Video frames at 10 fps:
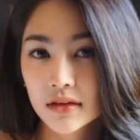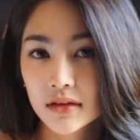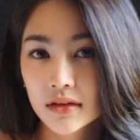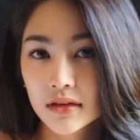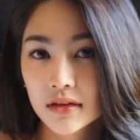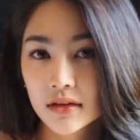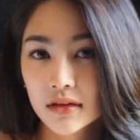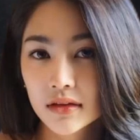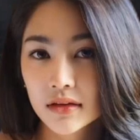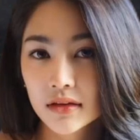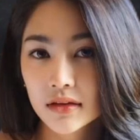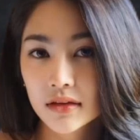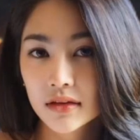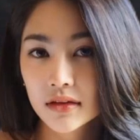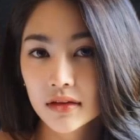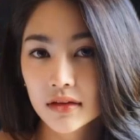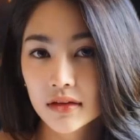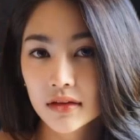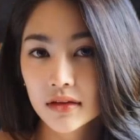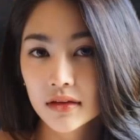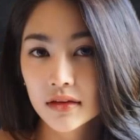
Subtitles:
No one is speaking in this clip.